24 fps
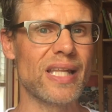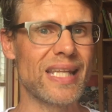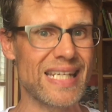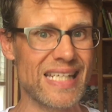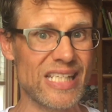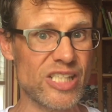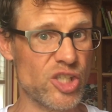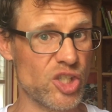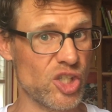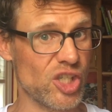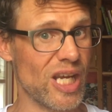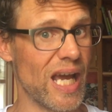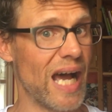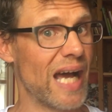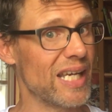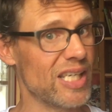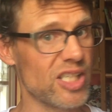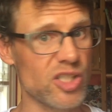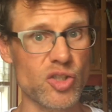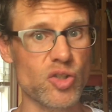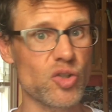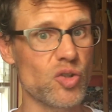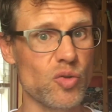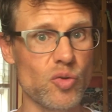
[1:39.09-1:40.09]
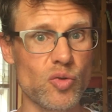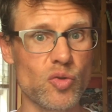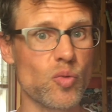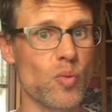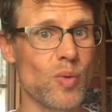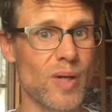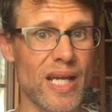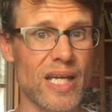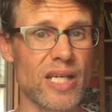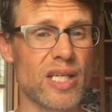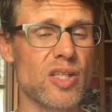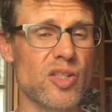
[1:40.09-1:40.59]
any GI issues
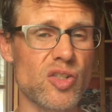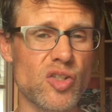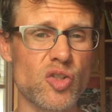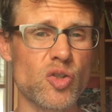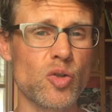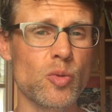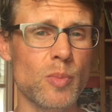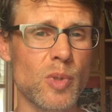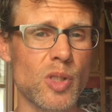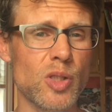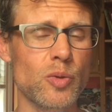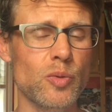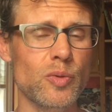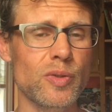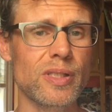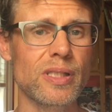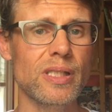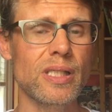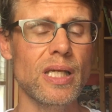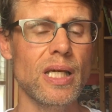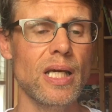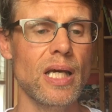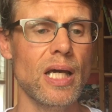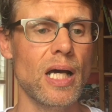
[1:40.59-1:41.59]
when I consume gluten.